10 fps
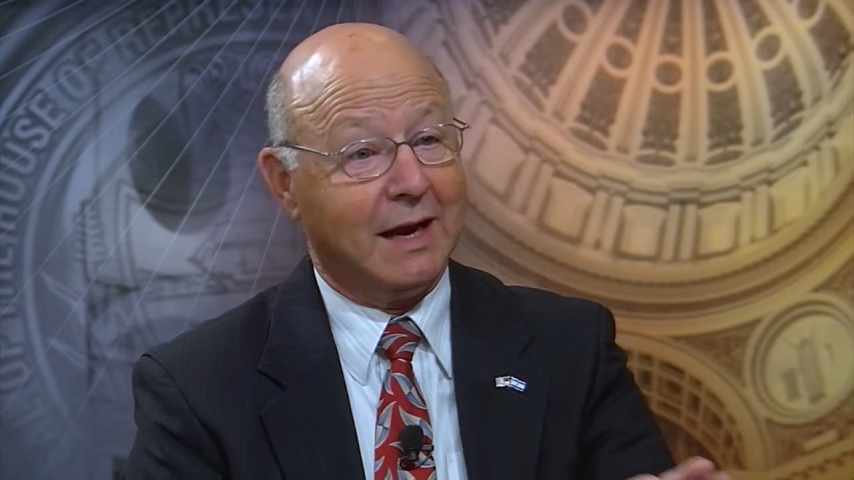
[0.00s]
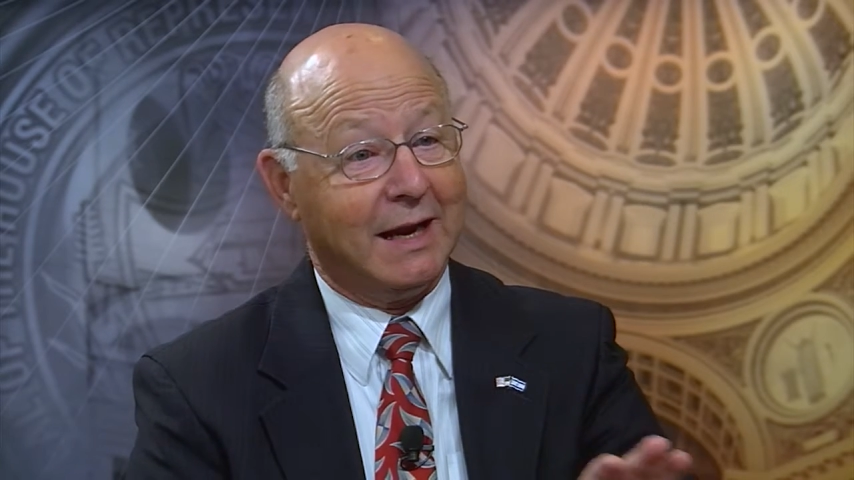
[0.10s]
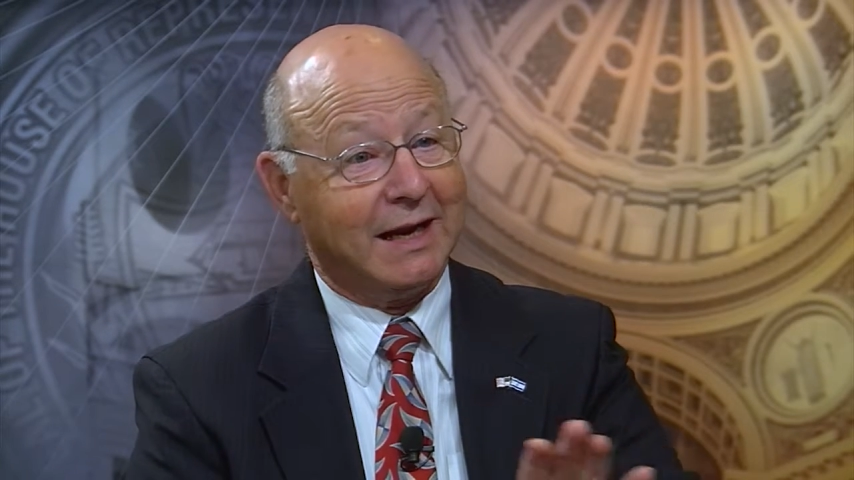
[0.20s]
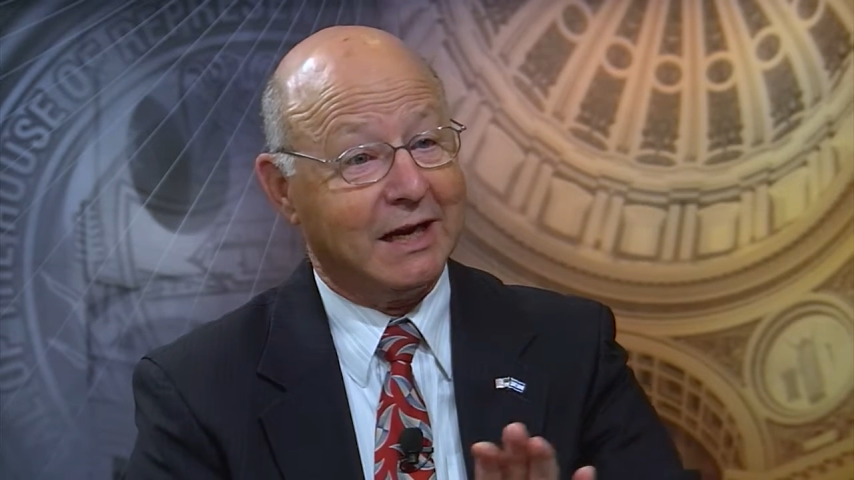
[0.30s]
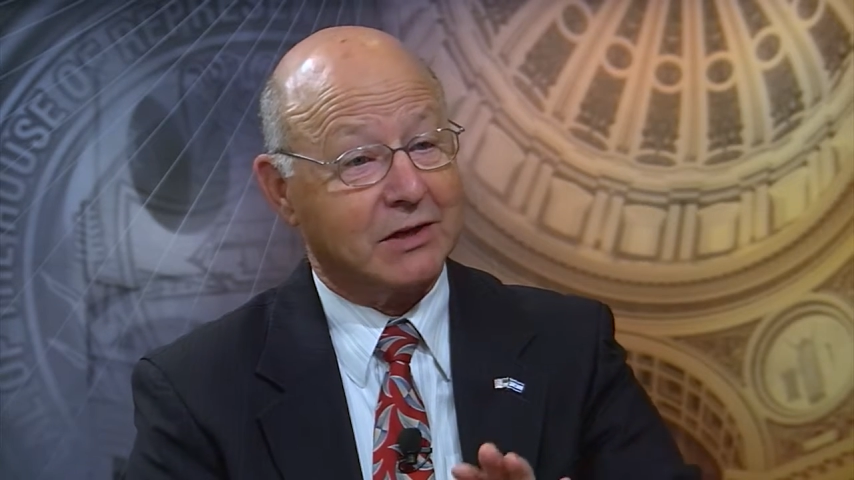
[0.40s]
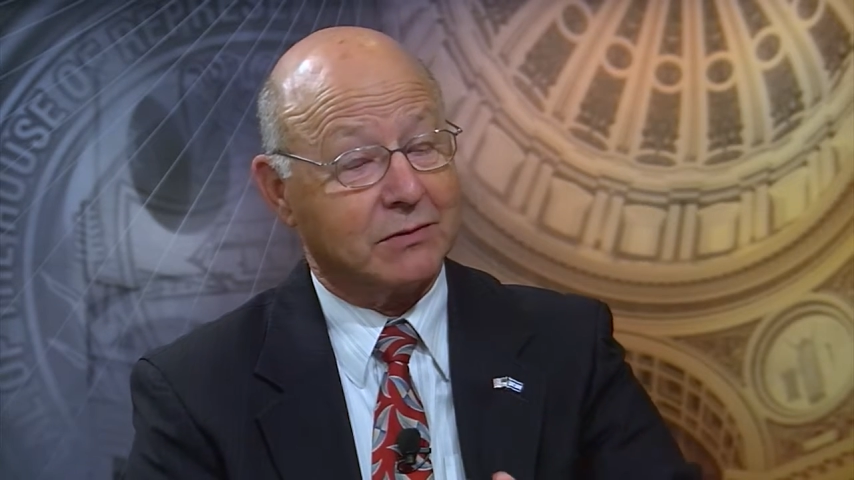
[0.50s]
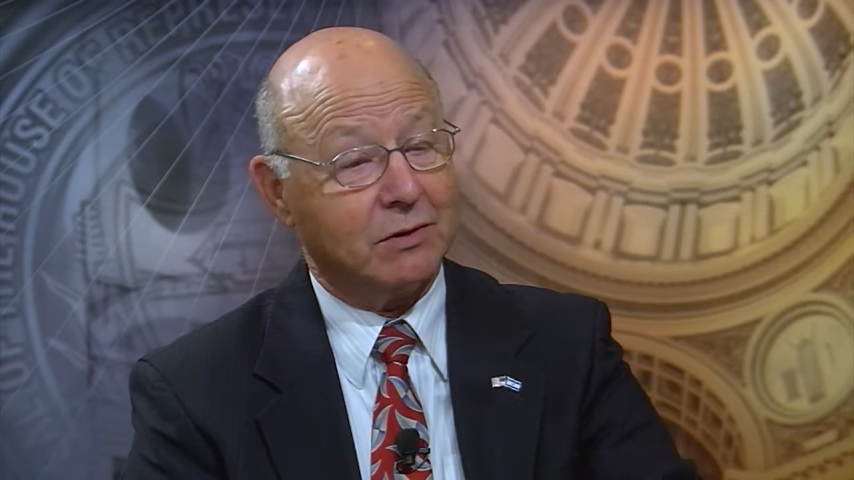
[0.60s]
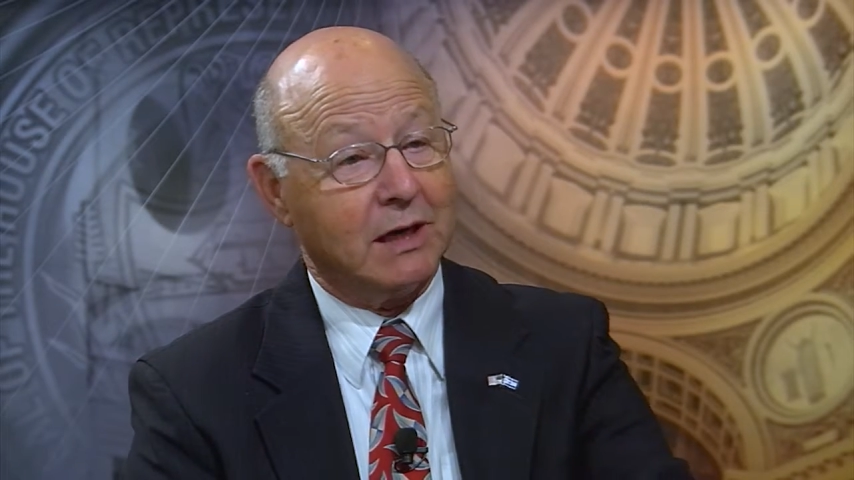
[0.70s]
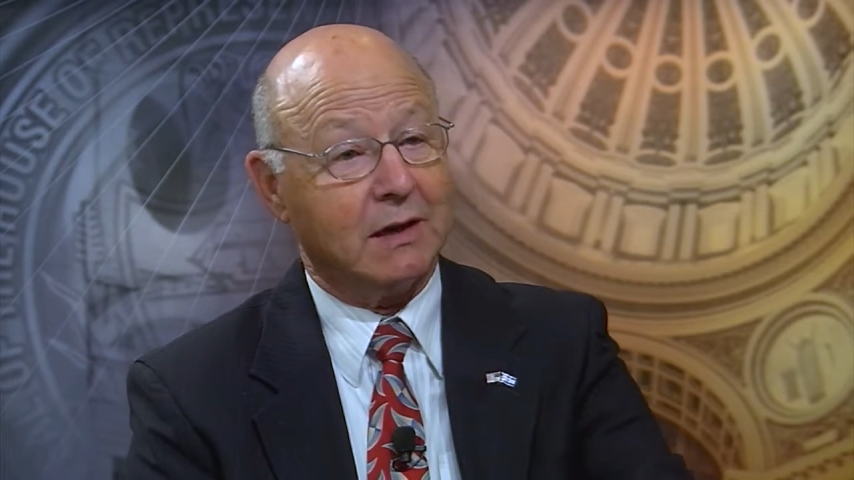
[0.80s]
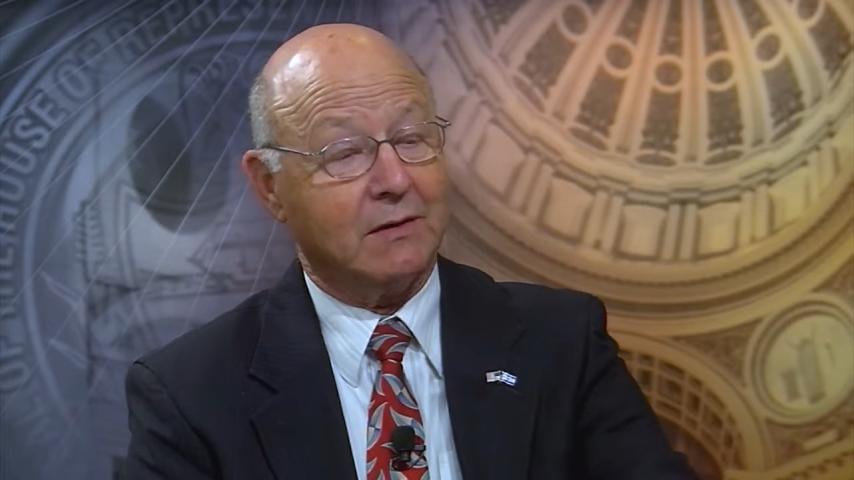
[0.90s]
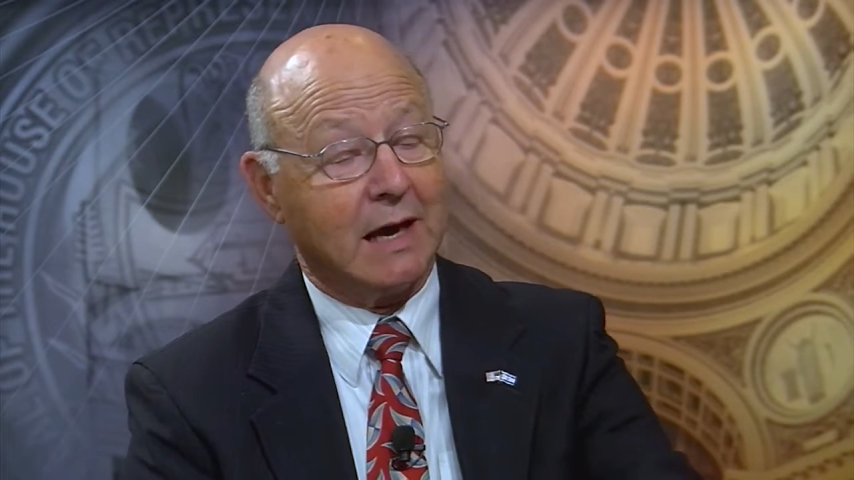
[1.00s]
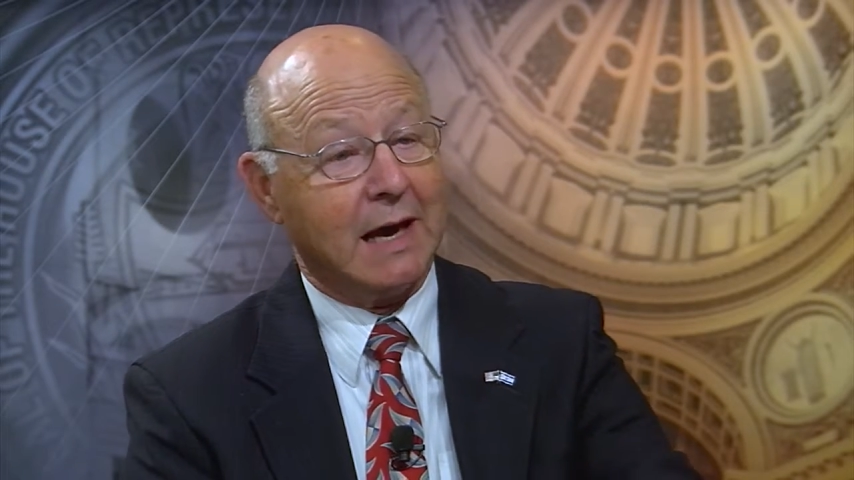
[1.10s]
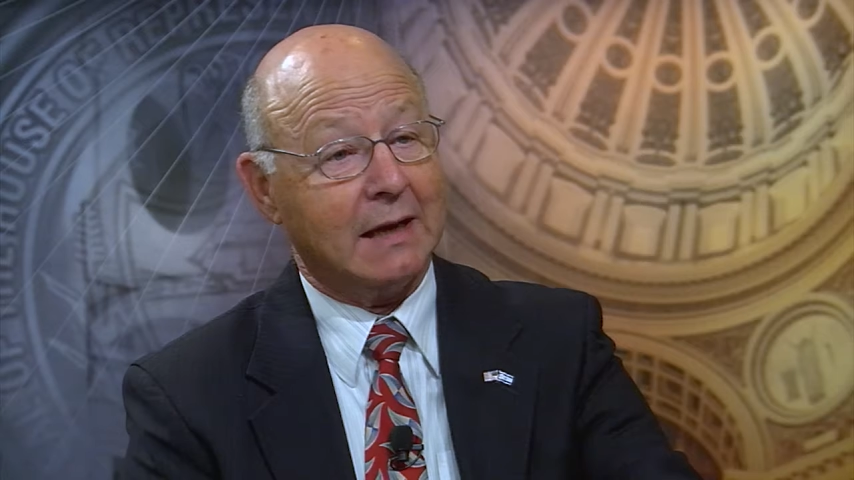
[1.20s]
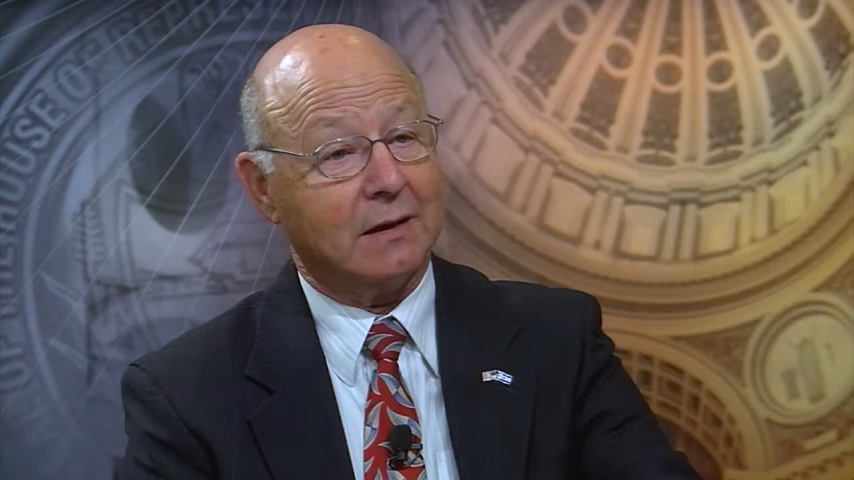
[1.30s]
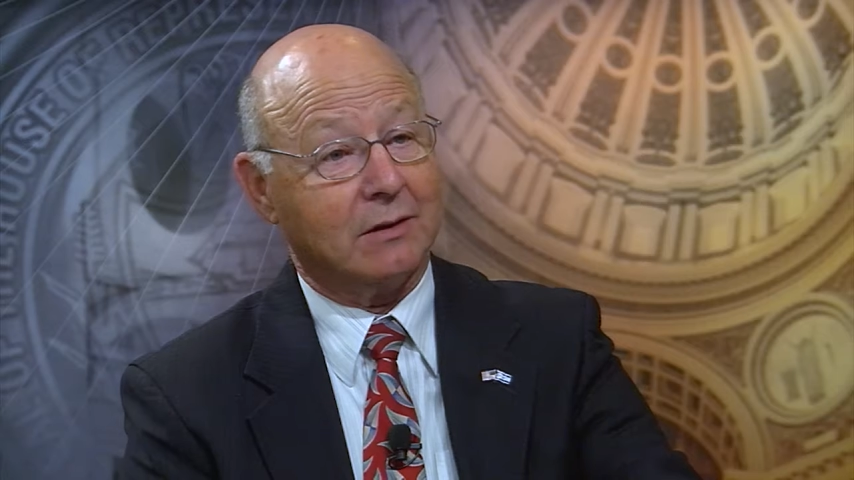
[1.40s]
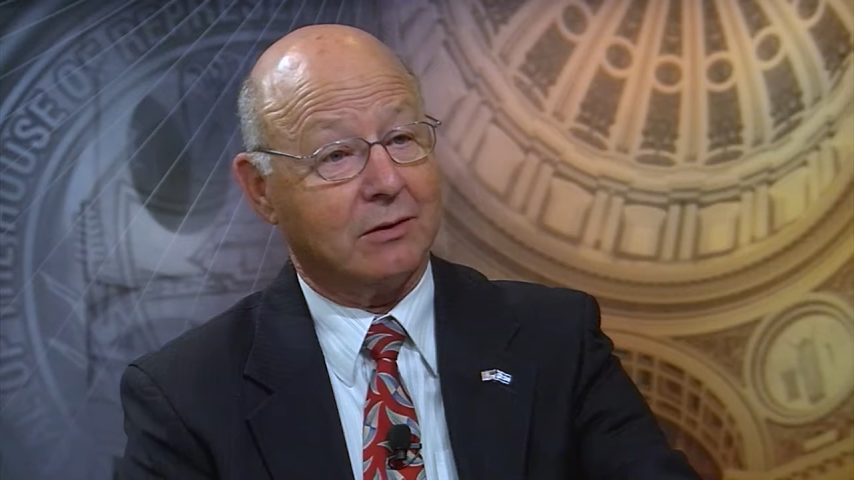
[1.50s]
And it gets rid of that,